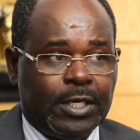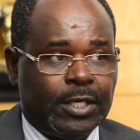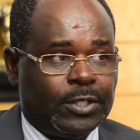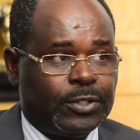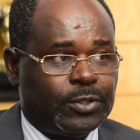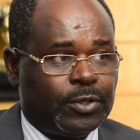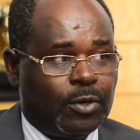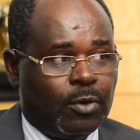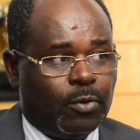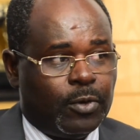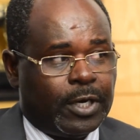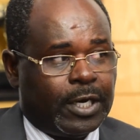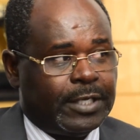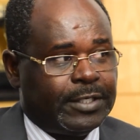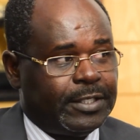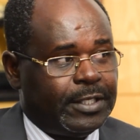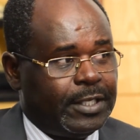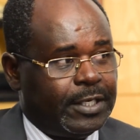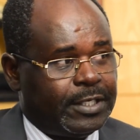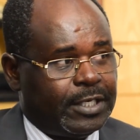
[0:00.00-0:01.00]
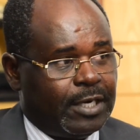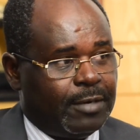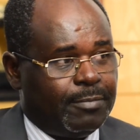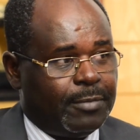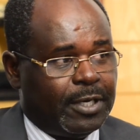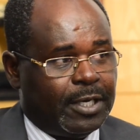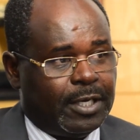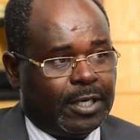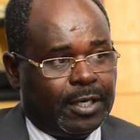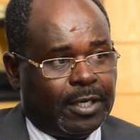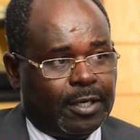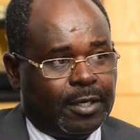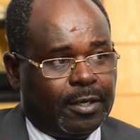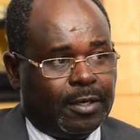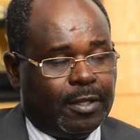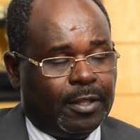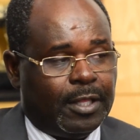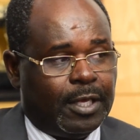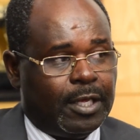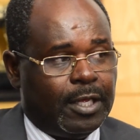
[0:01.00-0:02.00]
So we can see that
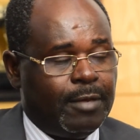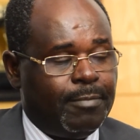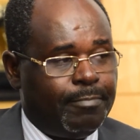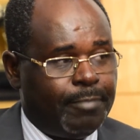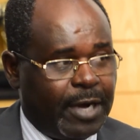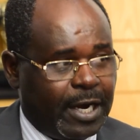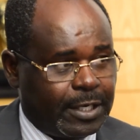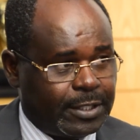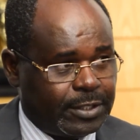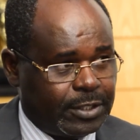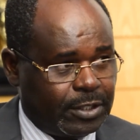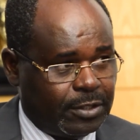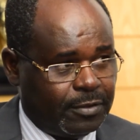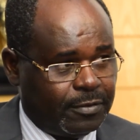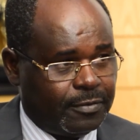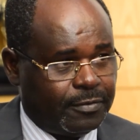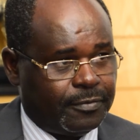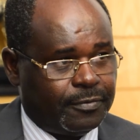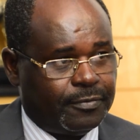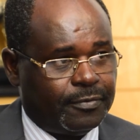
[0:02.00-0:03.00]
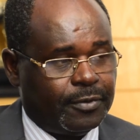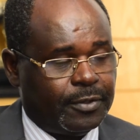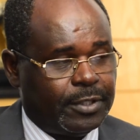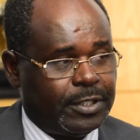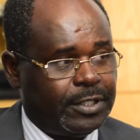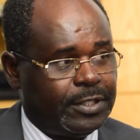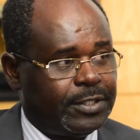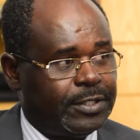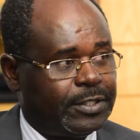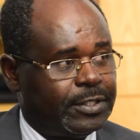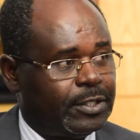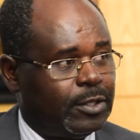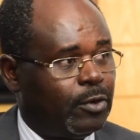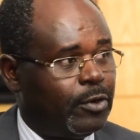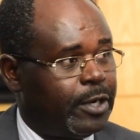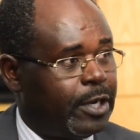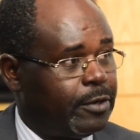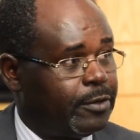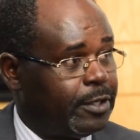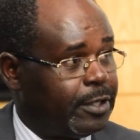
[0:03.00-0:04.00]
the impact of this
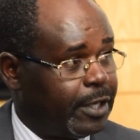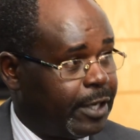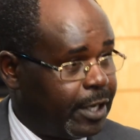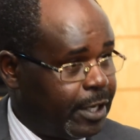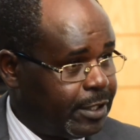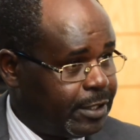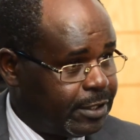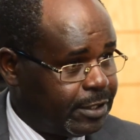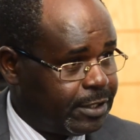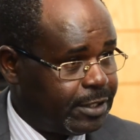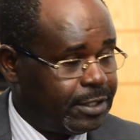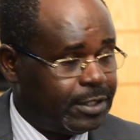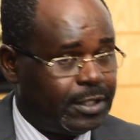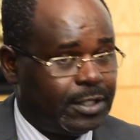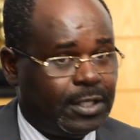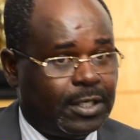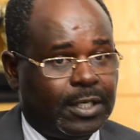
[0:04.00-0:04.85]
slowdown in credit